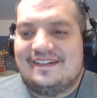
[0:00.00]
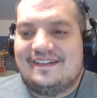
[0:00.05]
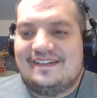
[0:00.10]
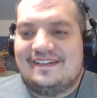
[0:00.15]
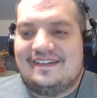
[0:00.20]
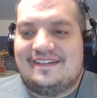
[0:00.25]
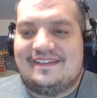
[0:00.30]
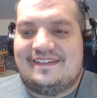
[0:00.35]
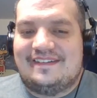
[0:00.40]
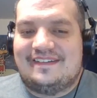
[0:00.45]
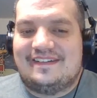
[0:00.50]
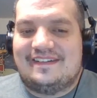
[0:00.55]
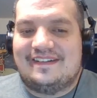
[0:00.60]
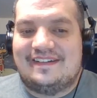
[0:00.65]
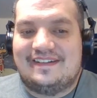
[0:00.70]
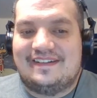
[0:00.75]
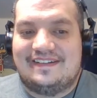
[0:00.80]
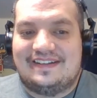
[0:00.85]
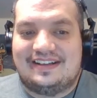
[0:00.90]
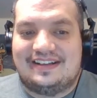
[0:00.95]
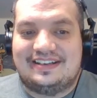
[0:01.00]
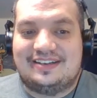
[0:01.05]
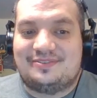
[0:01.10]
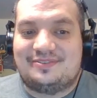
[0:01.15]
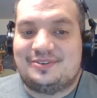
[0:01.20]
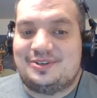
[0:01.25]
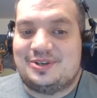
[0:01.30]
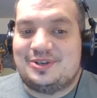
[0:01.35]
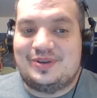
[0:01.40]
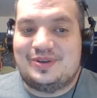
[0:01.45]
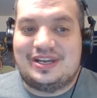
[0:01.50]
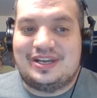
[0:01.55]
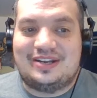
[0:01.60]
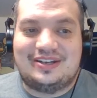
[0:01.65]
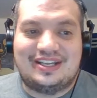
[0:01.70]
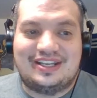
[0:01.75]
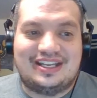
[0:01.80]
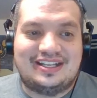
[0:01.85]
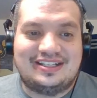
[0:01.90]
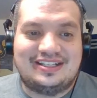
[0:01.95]
I never know how
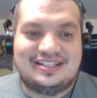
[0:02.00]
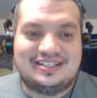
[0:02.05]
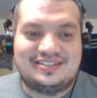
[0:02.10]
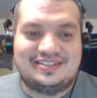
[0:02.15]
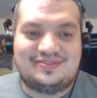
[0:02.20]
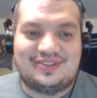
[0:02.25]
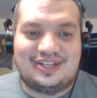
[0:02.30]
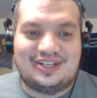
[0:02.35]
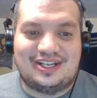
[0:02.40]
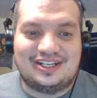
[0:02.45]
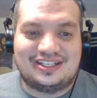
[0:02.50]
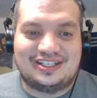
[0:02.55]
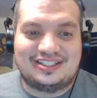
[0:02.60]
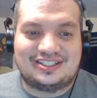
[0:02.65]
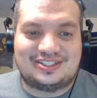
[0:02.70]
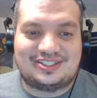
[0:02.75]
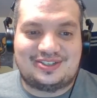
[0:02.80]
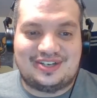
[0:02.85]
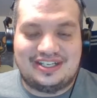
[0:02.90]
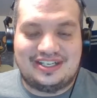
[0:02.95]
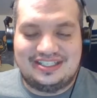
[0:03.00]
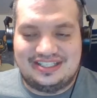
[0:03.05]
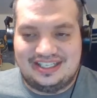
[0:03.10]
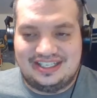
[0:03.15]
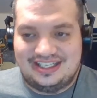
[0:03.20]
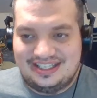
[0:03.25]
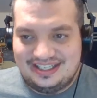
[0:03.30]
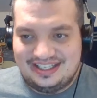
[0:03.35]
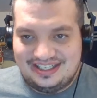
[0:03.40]
to end these vlogs. It's crazy.